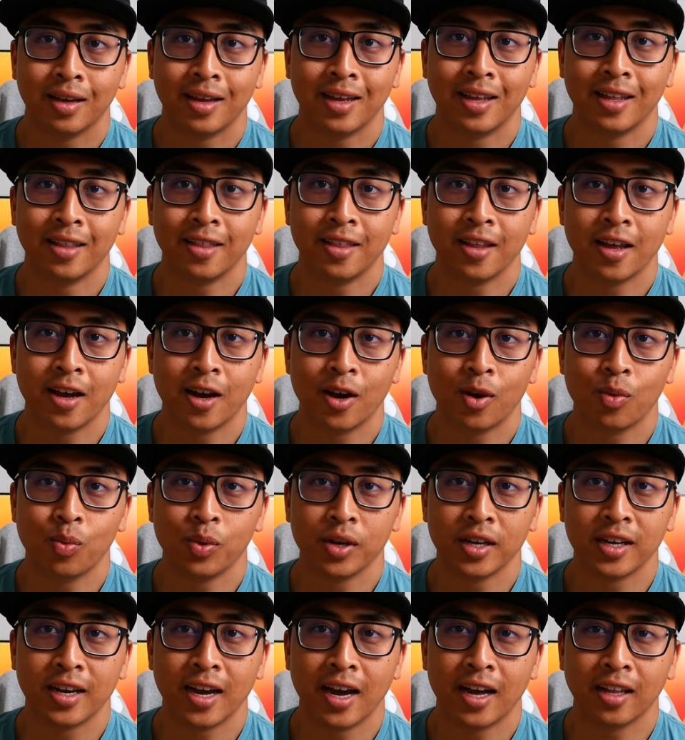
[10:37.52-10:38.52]
And now
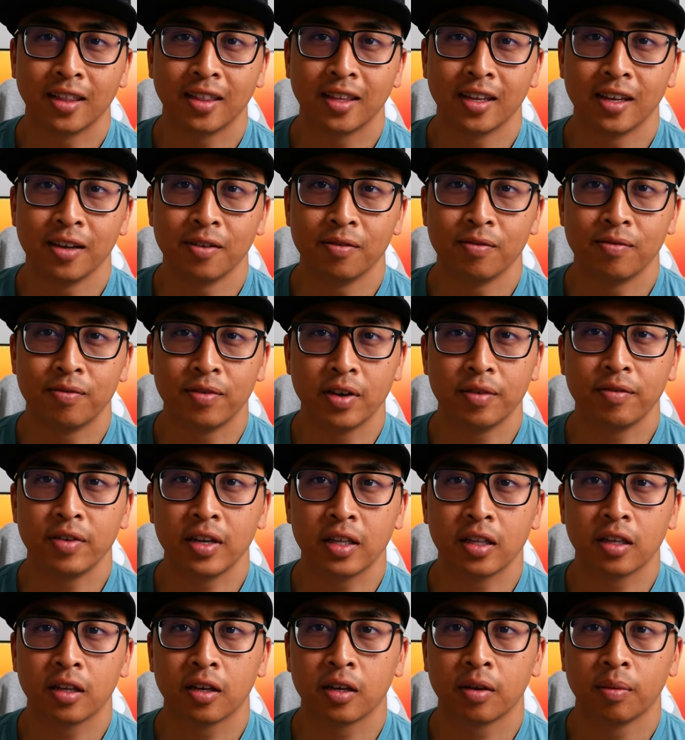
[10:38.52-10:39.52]
we got the
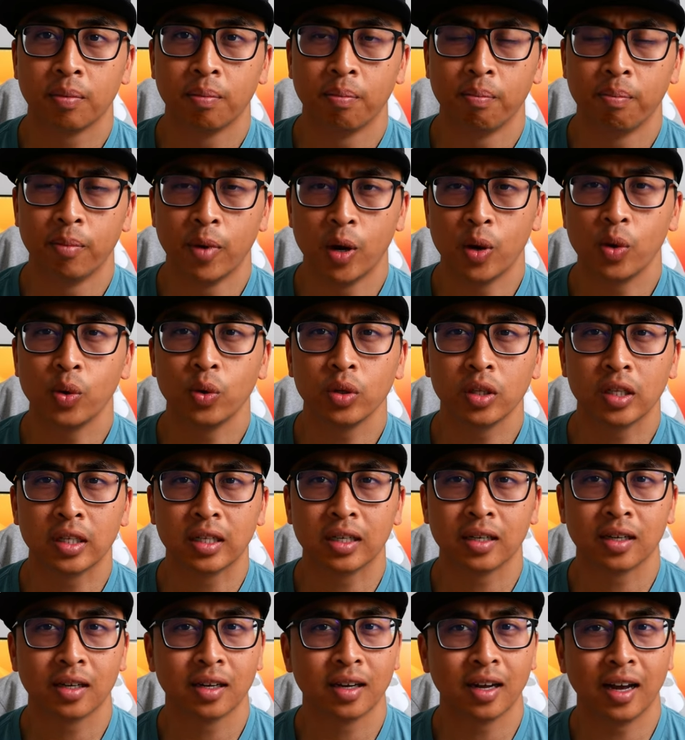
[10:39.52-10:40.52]
vivid mode.
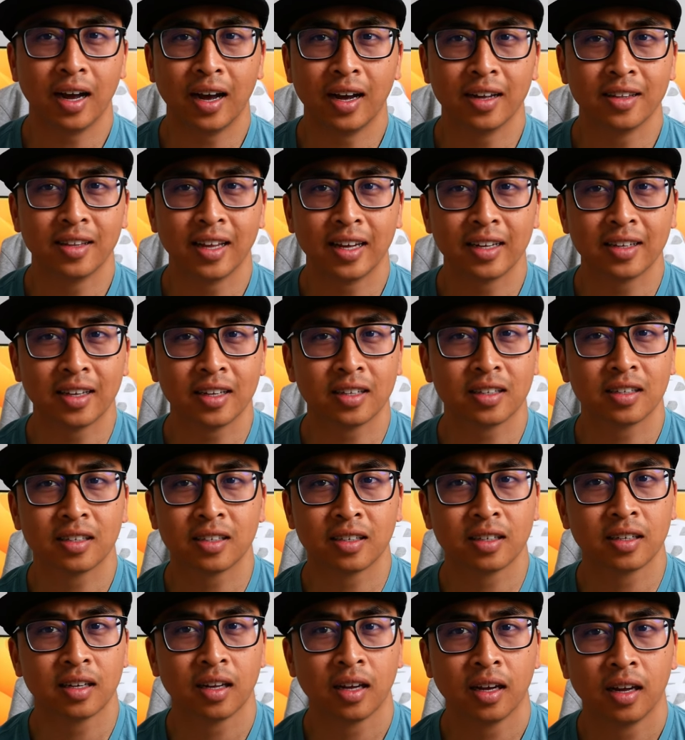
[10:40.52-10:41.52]
I think
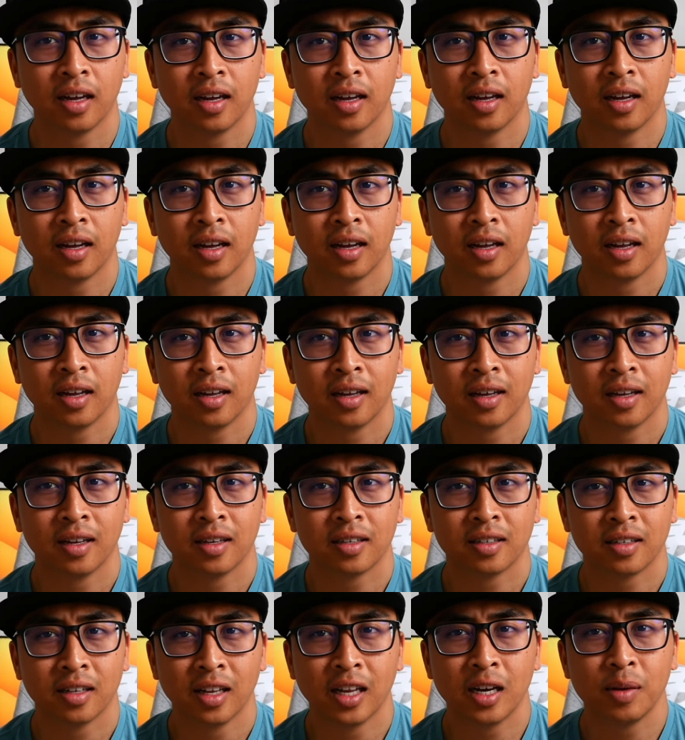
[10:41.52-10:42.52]
it's
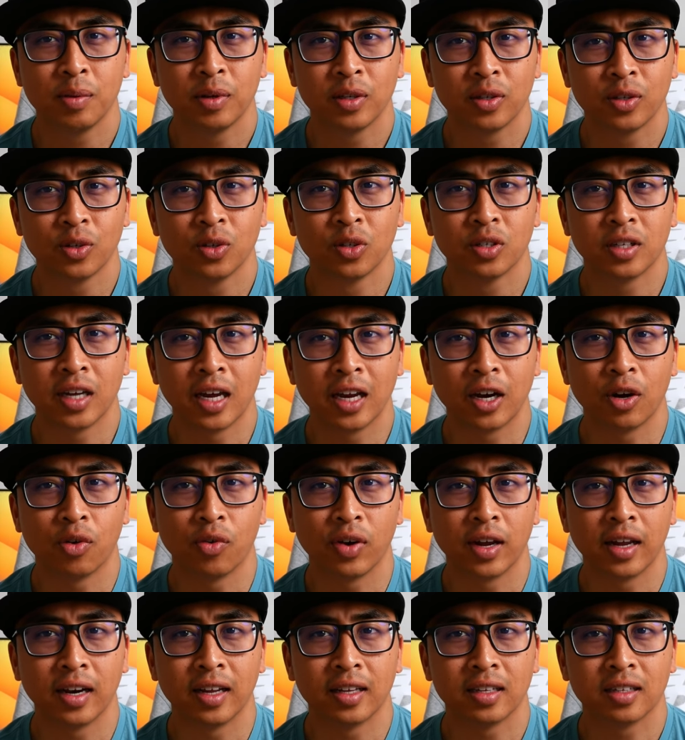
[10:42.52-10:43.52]
a little bit too
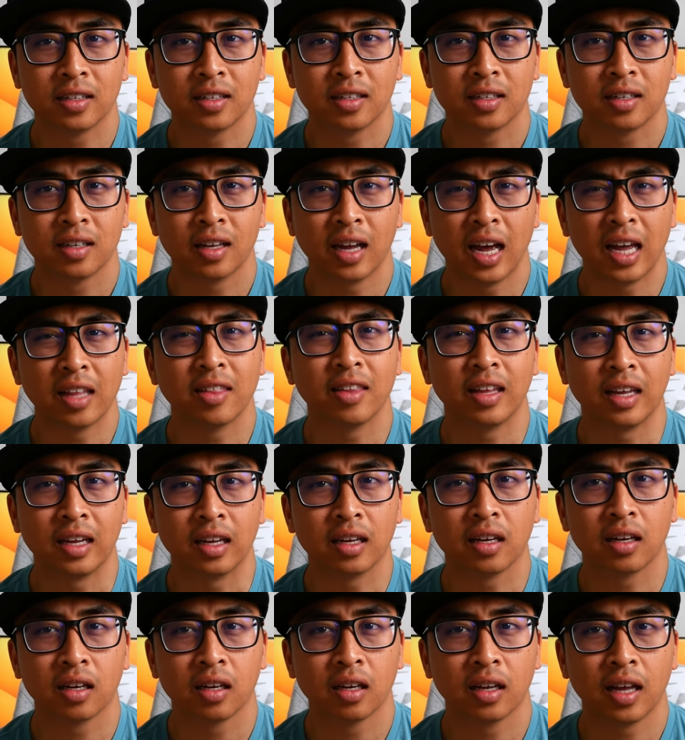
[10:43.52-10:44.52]
saturated, I
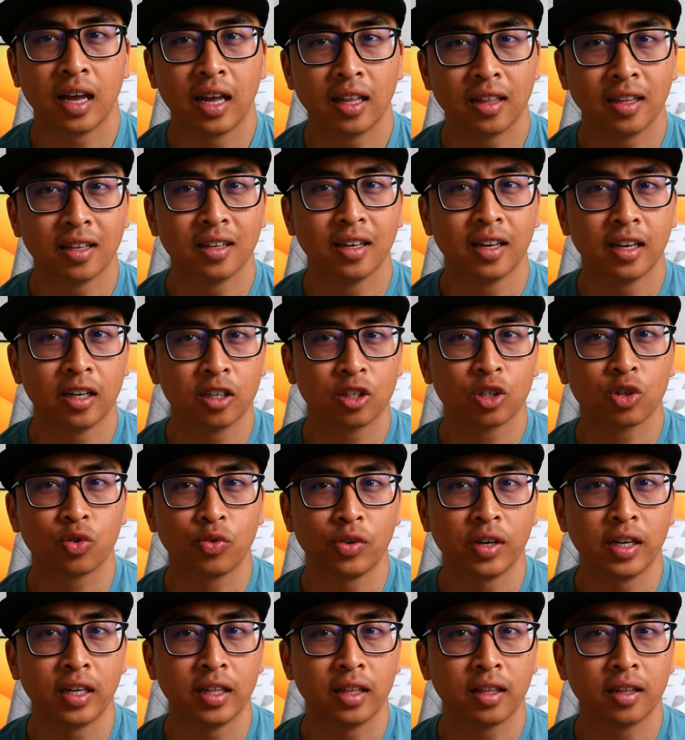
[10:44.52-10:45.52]
think, at the little
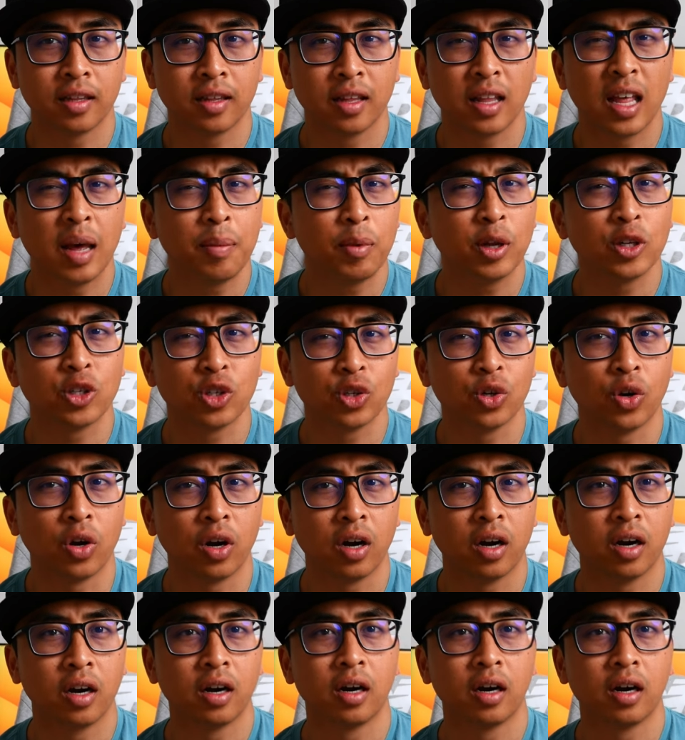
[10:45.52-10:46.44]
screen. I'm not sure.